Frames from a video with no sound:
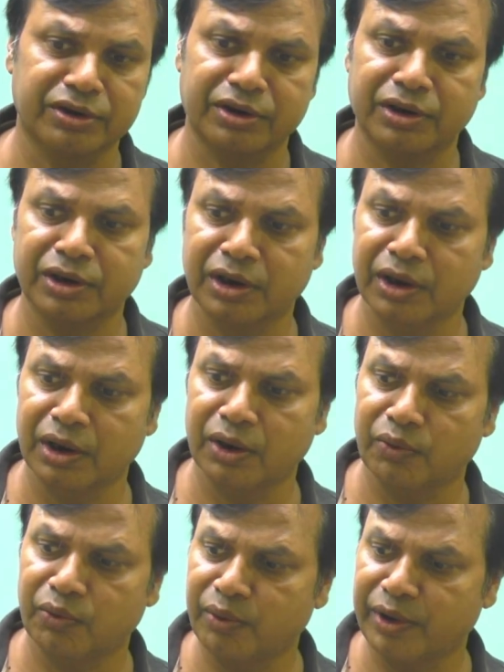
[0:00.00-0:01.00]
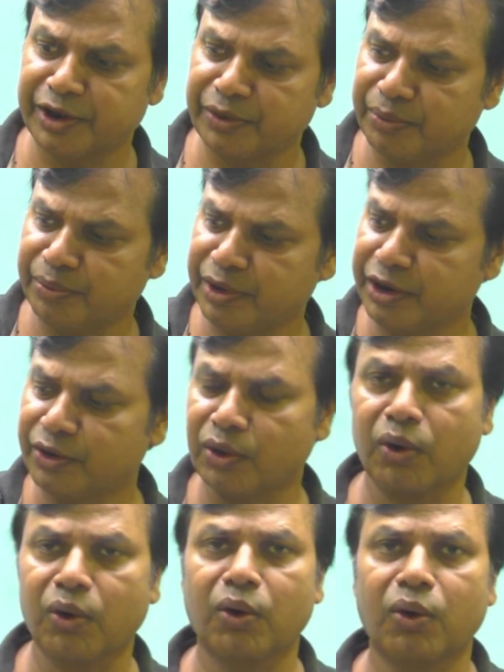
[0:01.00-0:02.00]
when we draw
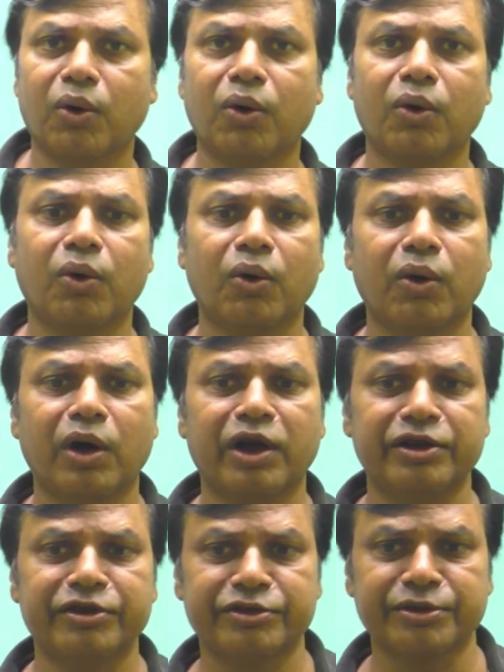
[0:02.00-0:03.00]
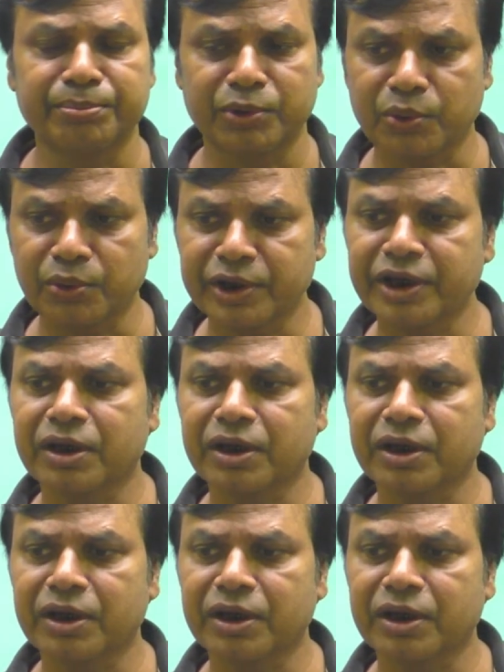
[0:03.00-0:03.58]
a asymptotic curve